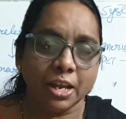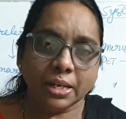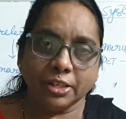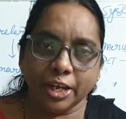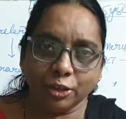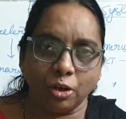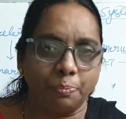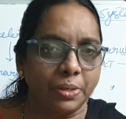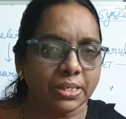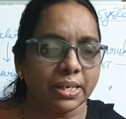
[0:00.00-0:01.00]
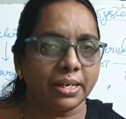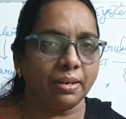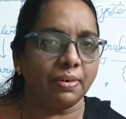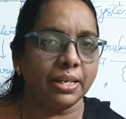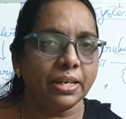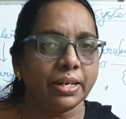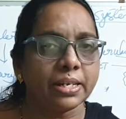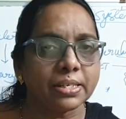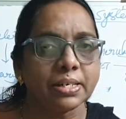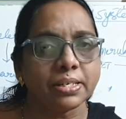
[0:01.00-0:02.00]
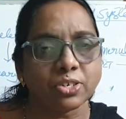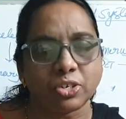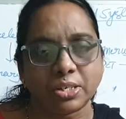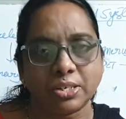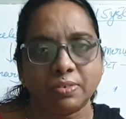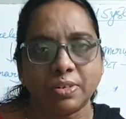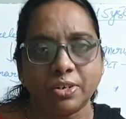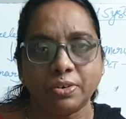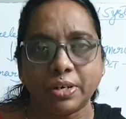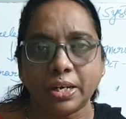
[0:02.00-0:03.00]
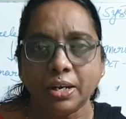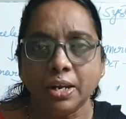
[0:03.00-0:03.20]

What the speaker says: 3 topics I covered here: external structure of the urine,